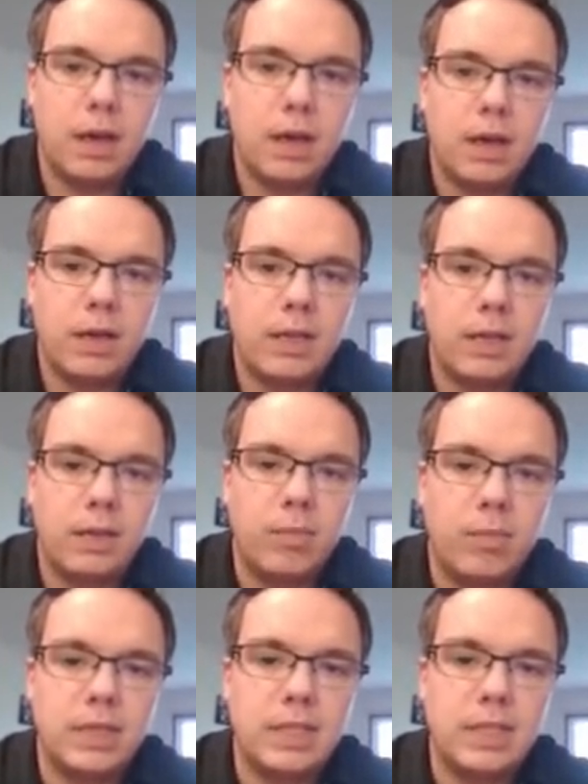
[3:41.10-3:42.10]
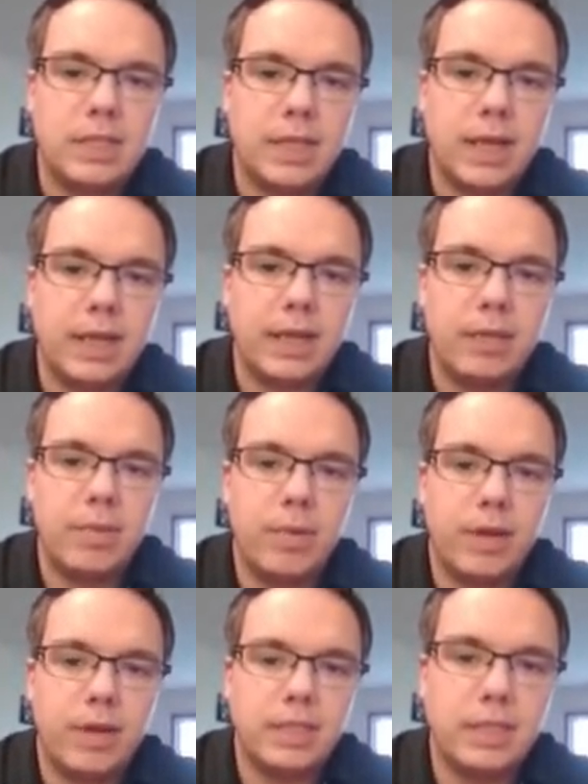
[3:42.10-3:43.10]
keep what's inside the
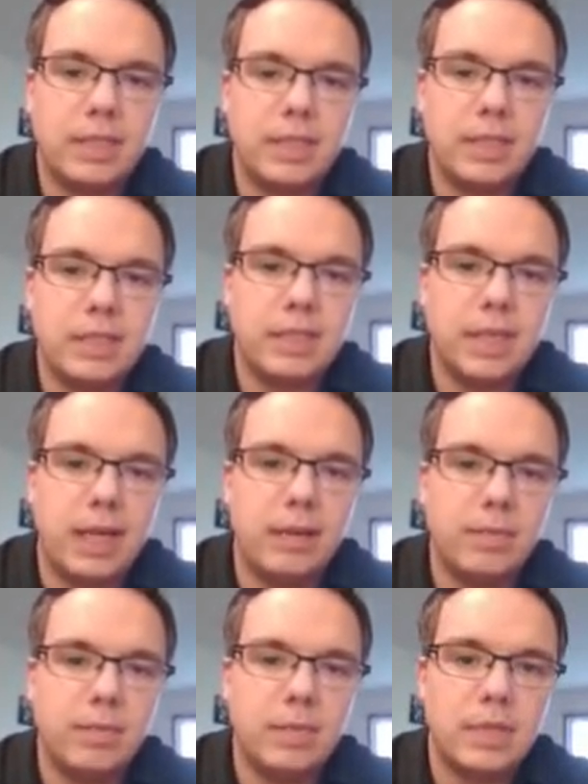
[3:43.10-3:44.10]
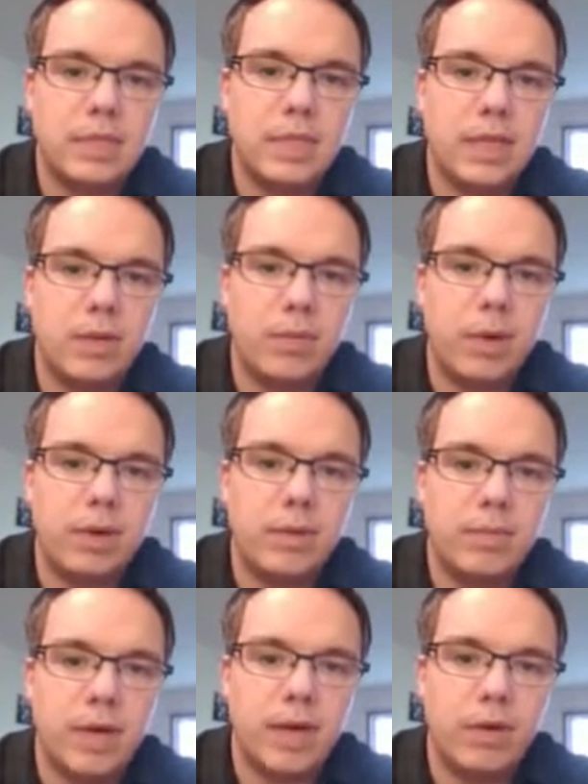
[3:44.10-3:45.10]
parentheses the same, take
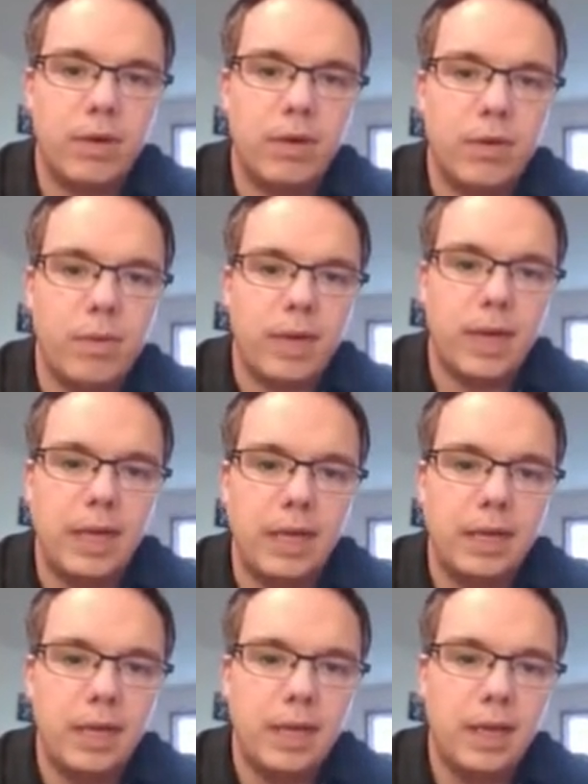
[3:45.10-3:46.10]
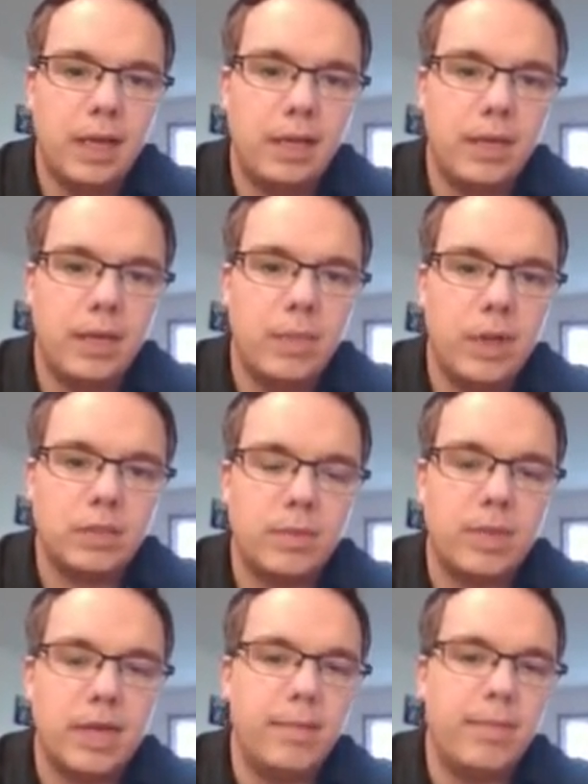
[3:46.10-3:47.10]
one power away, and then
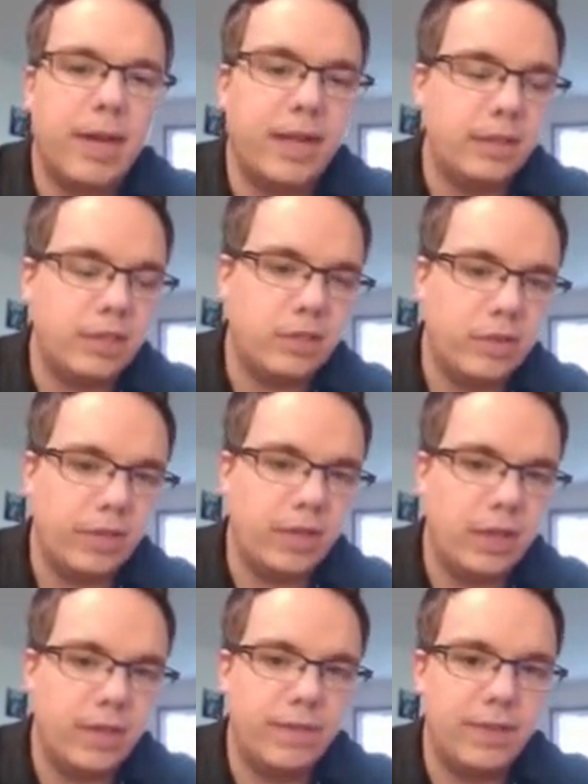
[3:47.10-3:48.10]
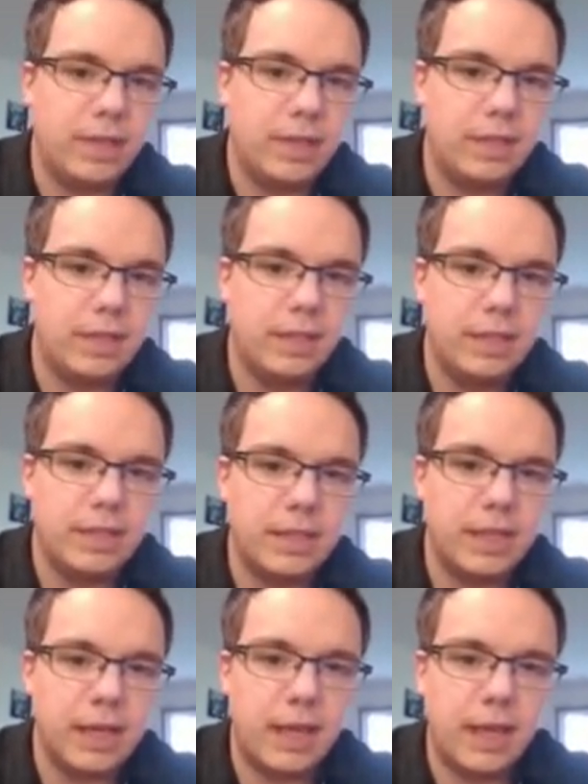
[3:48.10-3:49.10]
multiply by the derivative
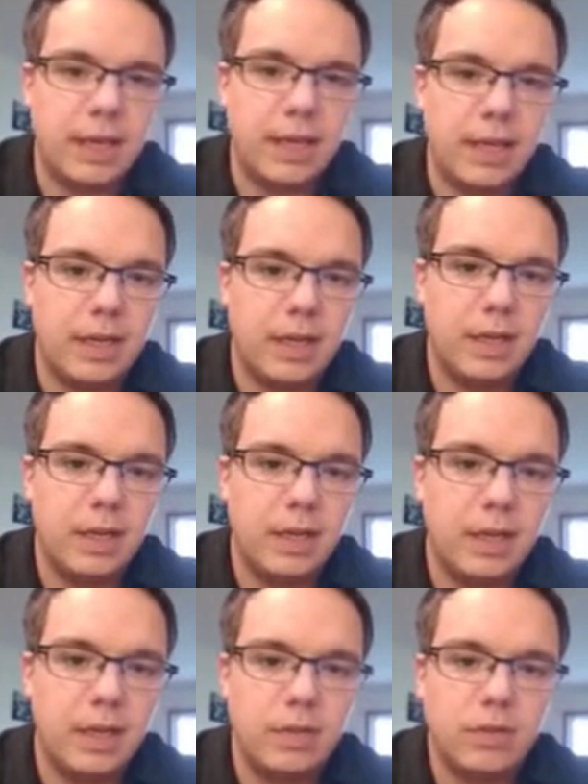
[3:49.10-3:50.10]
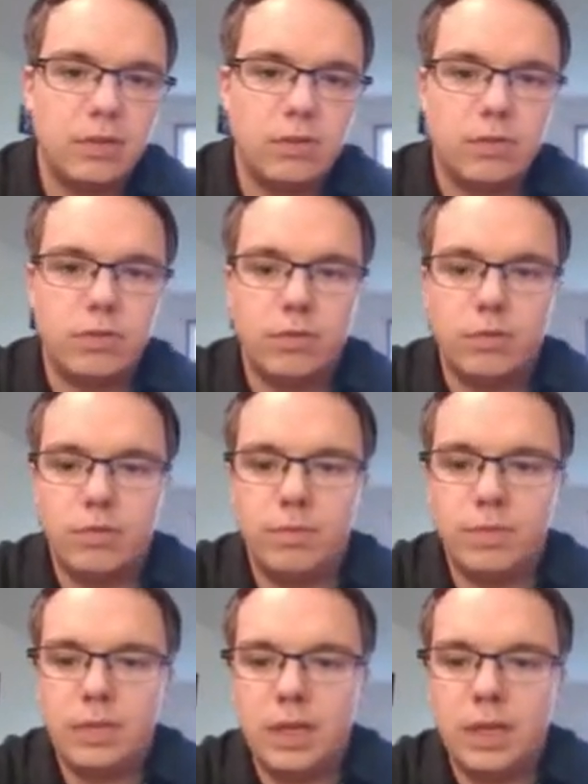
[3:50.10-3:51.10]
inside.
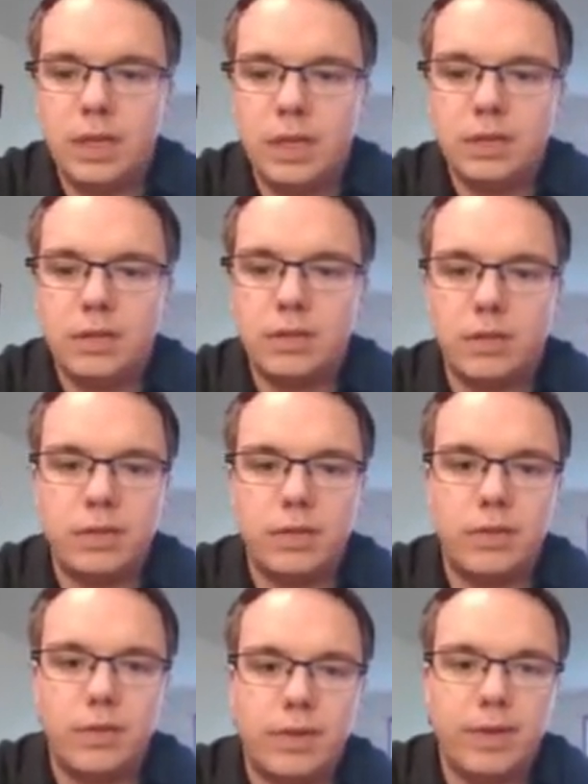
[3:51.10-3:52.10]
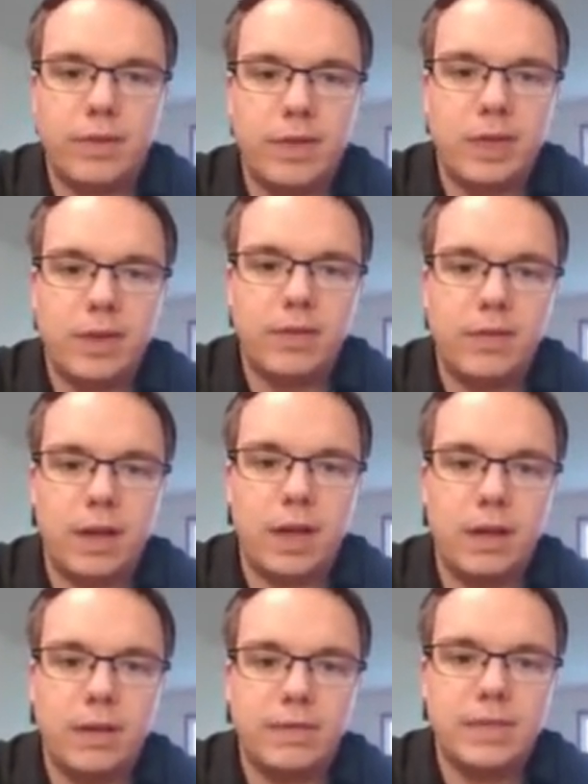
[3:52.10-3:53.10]
So the derivative
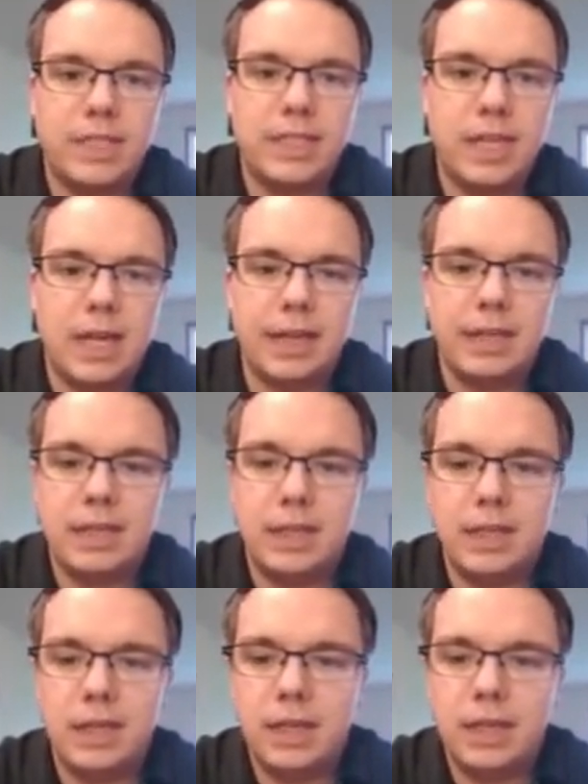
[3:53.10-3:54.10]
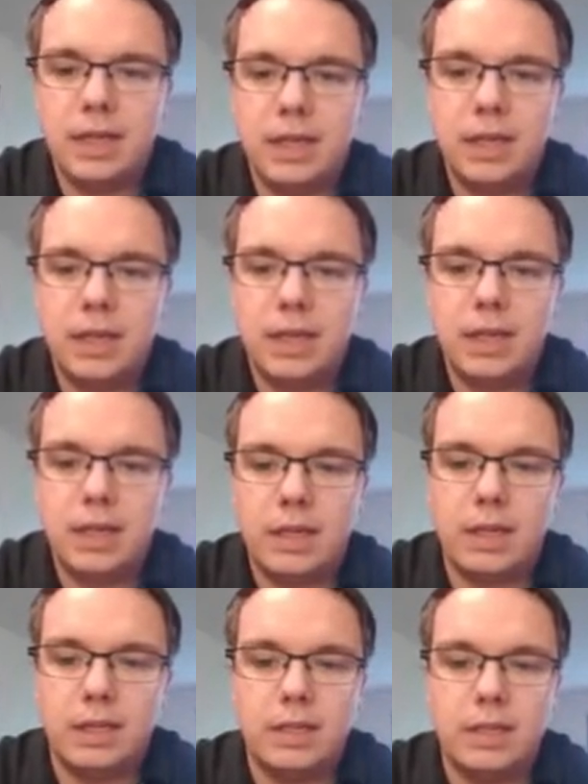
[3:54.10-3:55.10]
of sine
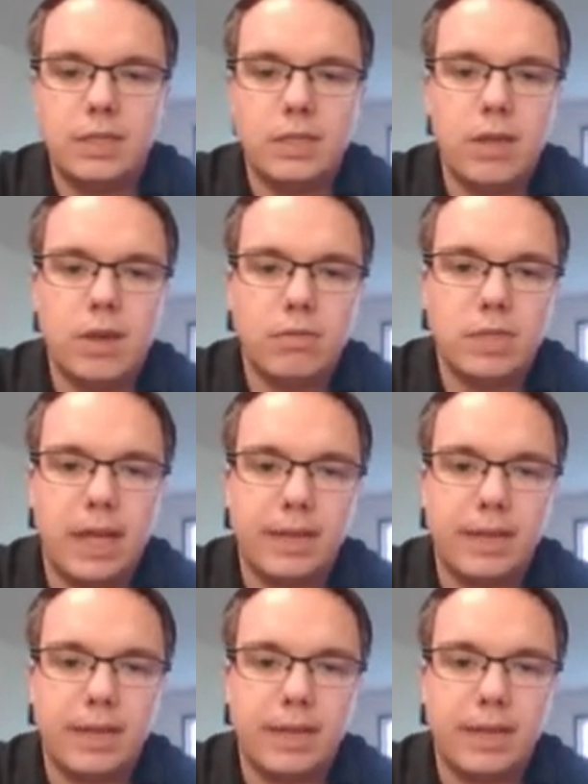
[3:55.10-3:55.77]
is cosine.